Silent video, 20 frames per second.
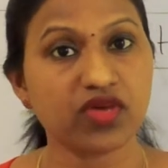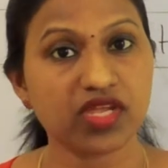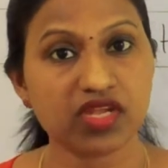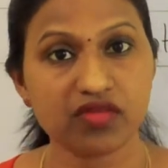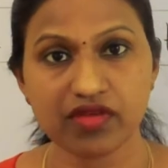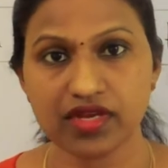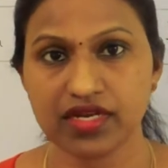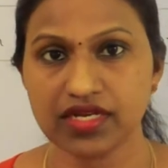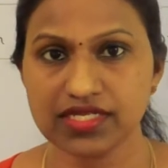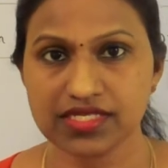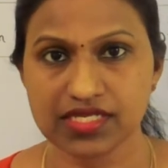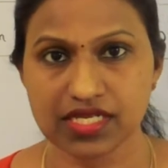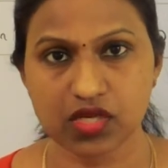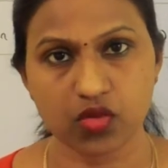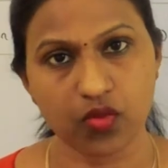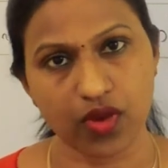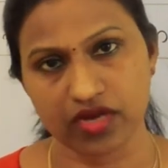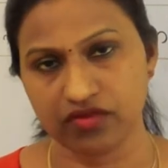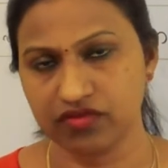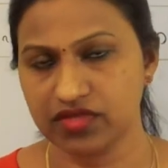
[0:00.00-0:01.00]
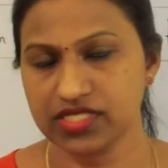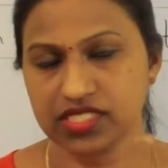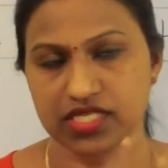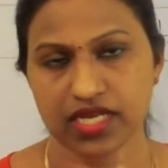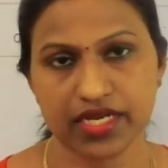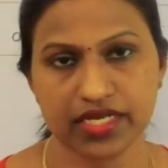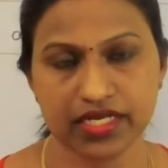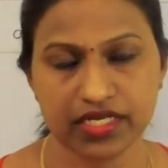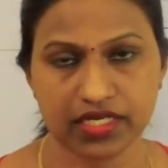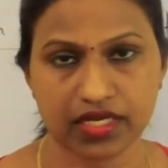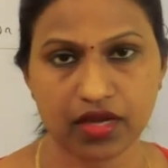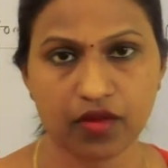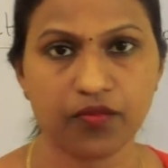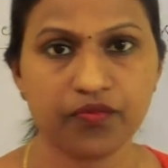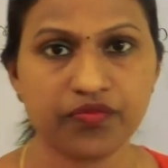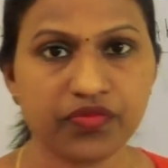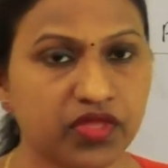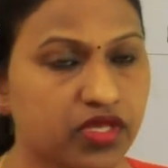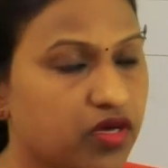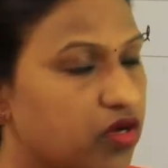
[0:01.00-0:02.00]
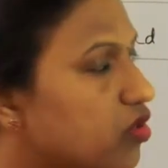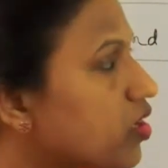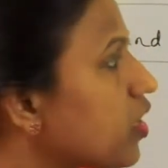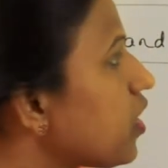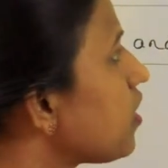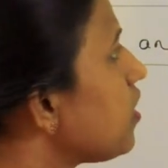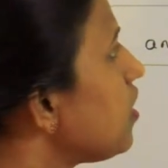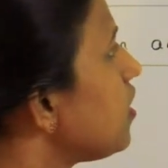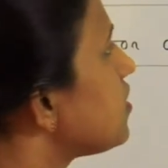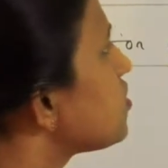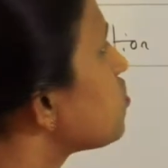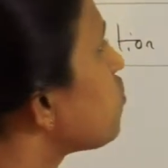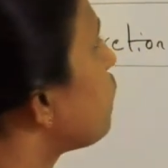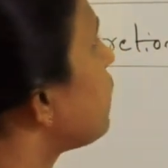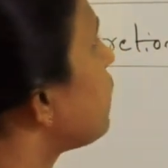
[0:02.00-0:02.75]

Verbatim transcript: wherever it is required. We'll study it now. Okay. So